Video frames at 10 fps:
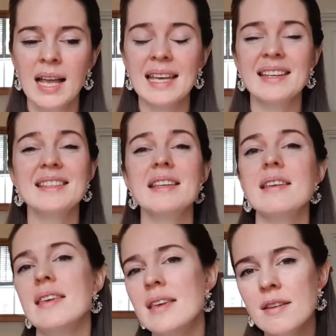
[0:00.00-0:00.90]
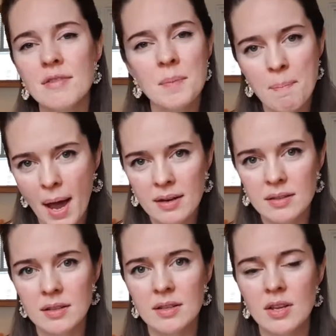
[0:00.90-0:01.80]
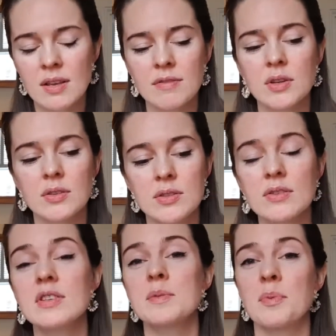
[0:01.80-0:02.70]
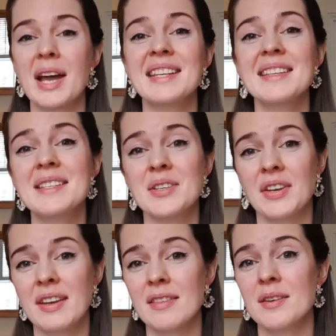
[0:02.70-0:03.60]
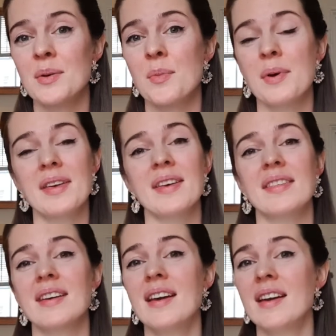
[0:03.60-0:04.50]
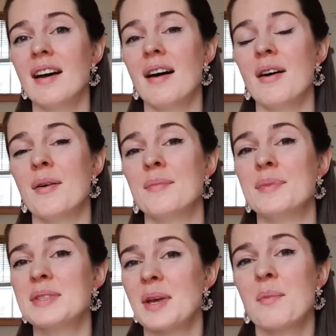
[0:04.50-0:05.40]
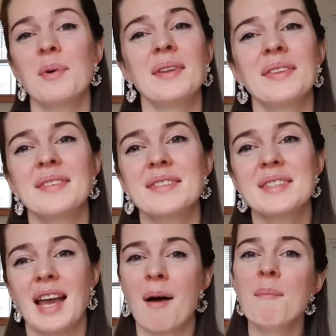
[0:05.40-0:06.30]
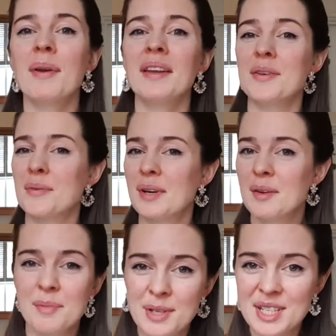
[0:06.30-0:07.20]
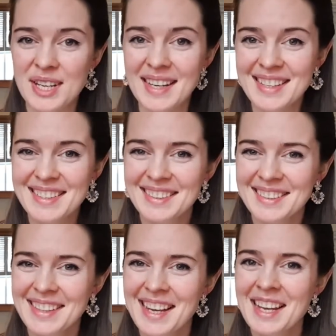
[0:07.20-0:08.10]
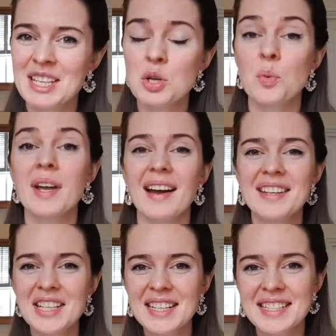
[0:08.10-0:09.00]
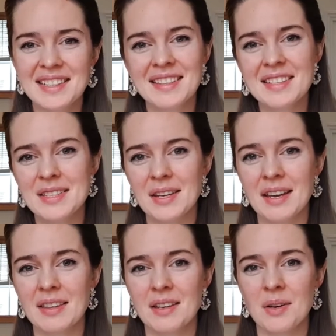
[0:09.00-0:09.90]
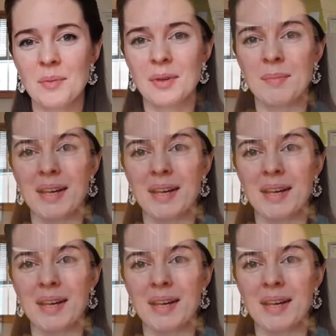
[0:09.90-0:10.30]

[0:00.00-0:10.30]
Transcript: It is even better if you could do this practice together with someone's company you really appreciate. So we actually did this together with my